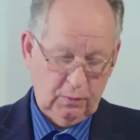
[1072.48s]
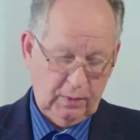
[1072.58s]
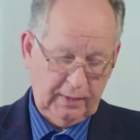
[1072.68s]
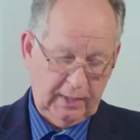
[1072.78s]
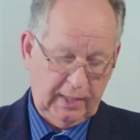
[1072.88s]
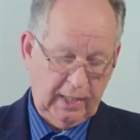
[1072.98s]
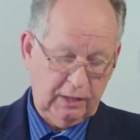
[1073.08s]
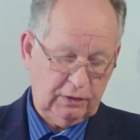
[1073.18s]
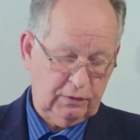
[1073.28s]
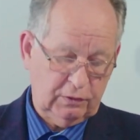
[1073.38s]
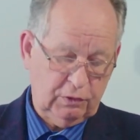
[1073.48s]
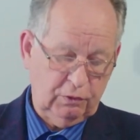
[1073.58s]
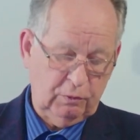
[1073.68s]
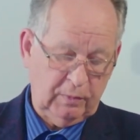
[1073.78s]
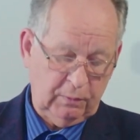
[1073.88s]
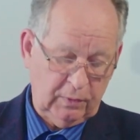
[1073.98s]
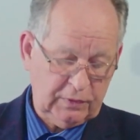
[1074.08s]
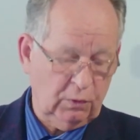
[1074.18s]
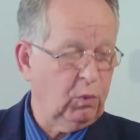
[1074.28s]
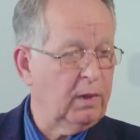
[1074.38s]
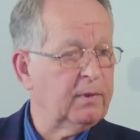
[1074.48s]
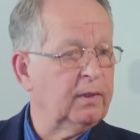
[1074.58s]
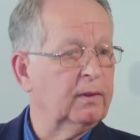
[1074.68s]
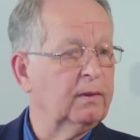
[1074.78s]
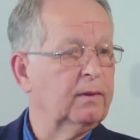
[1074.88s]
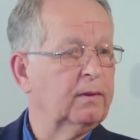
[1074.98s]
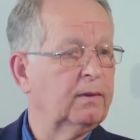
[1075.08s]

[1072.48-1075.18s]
When they came to the tomb, it was the women